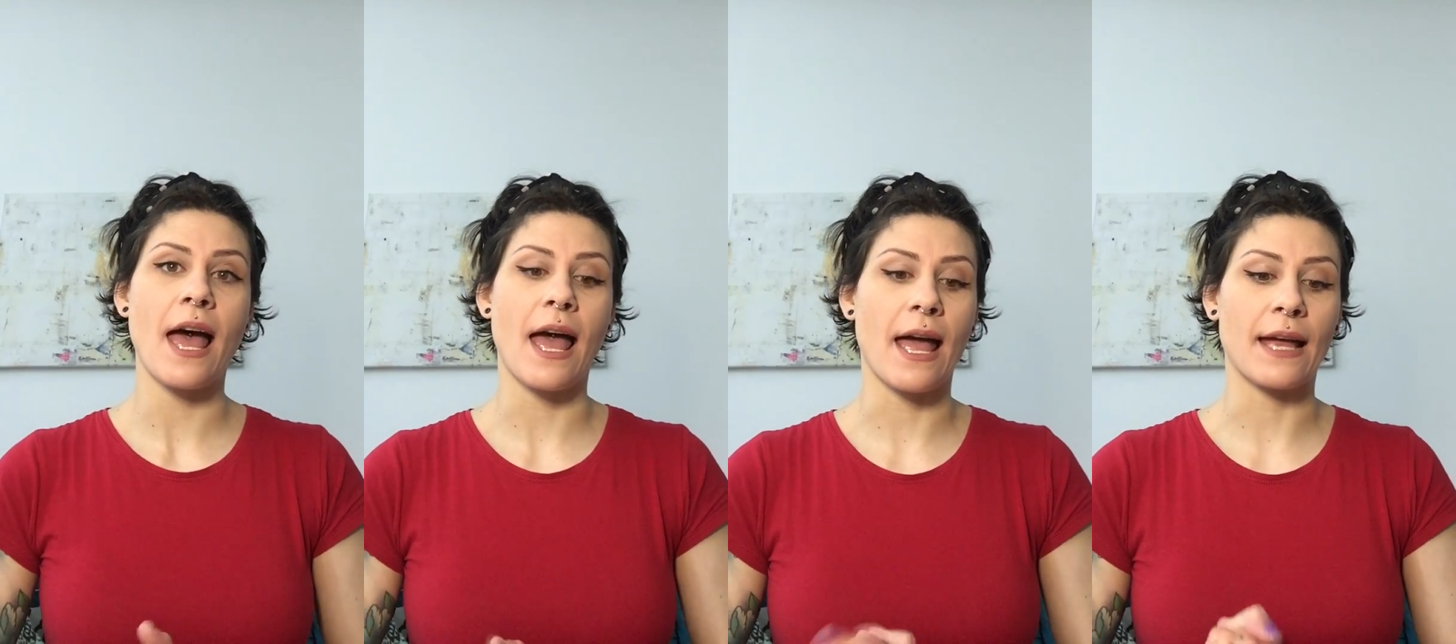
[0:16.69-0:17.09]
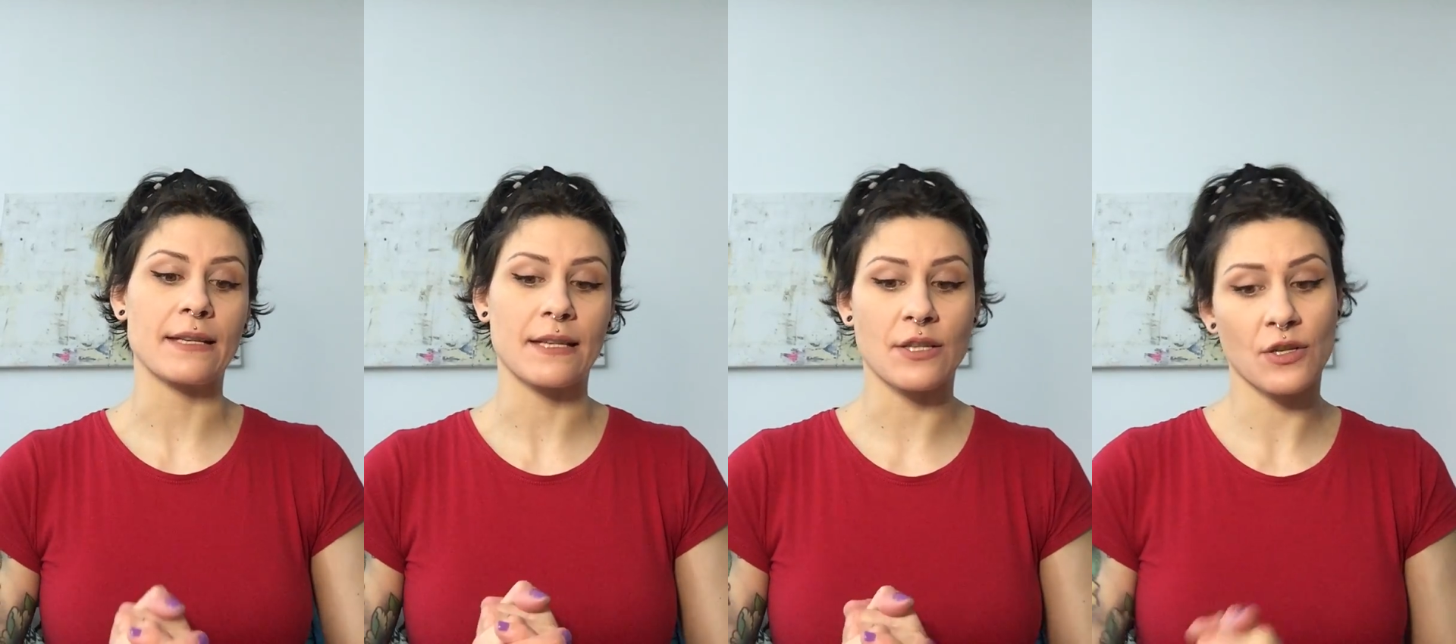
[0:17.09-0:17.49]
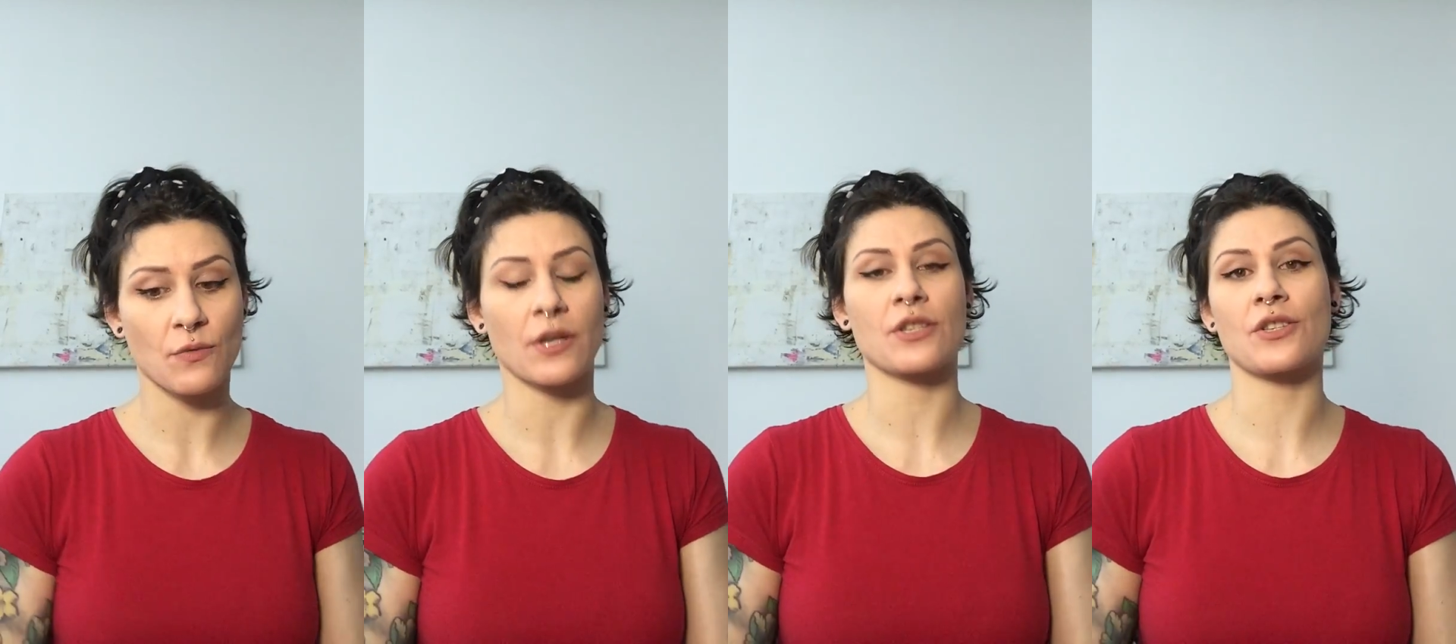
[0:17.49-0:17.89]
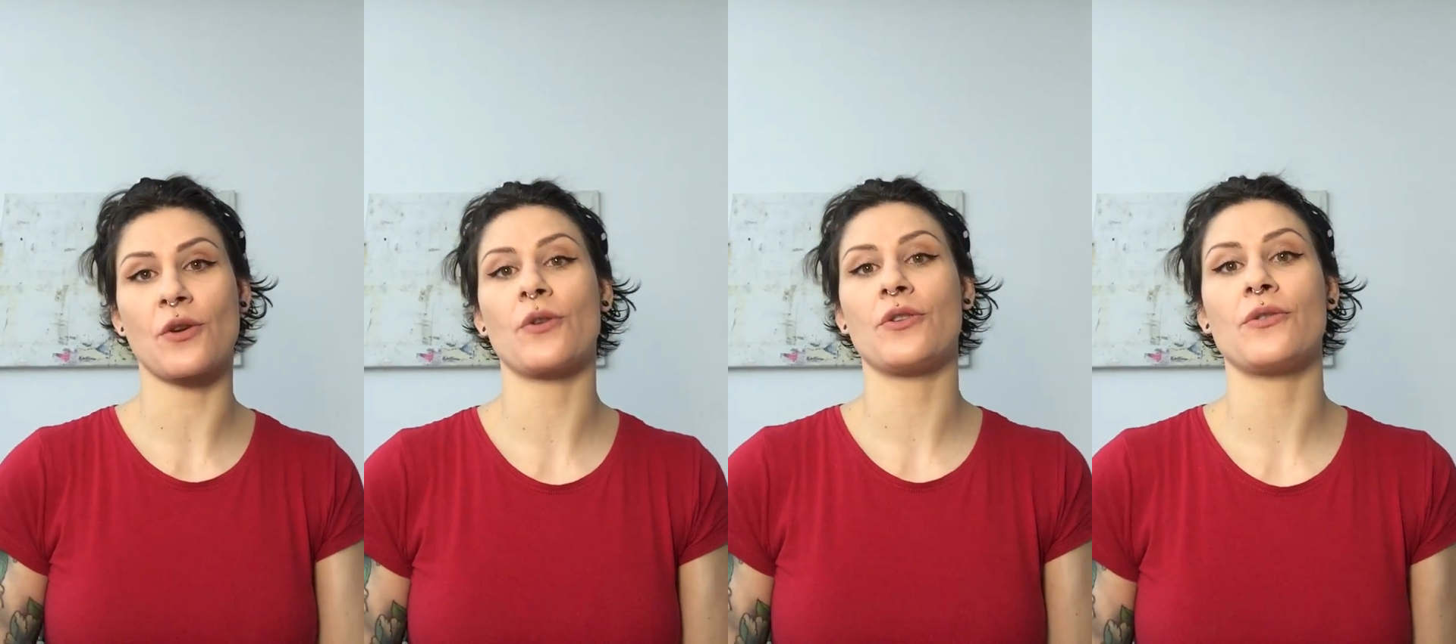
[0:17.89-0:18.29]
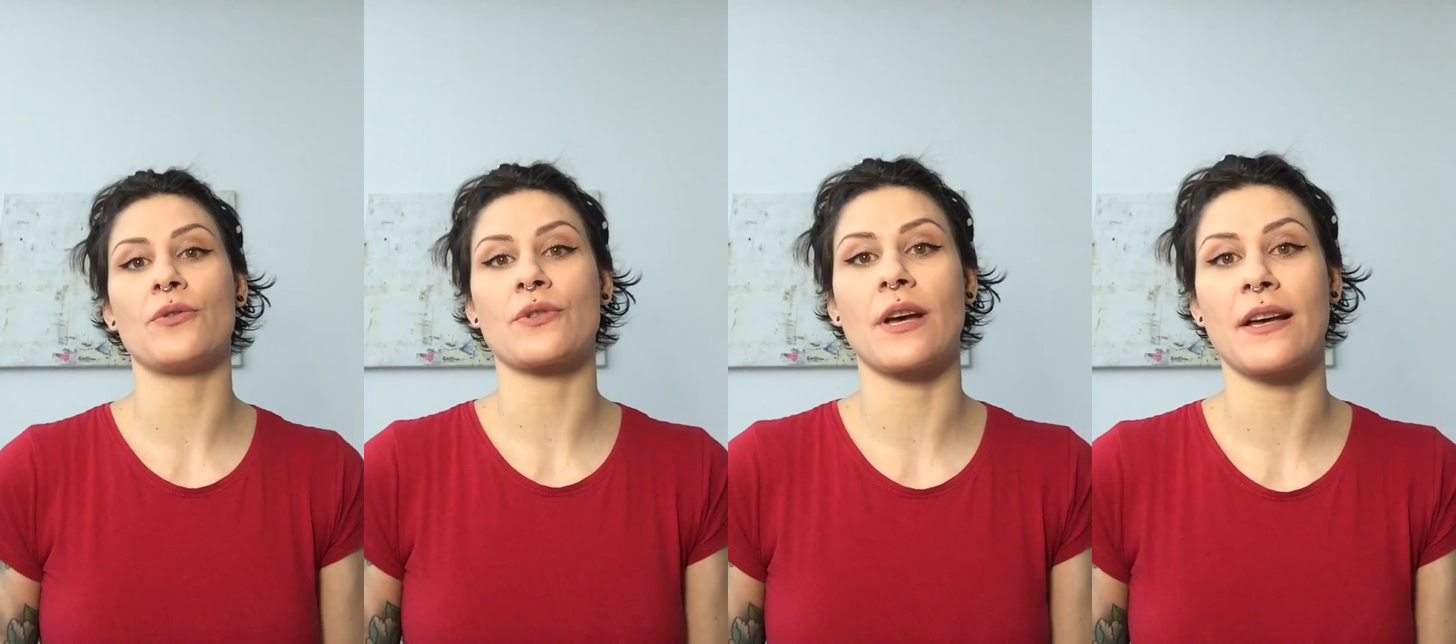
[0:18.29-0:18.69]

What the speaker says: and I just want to show you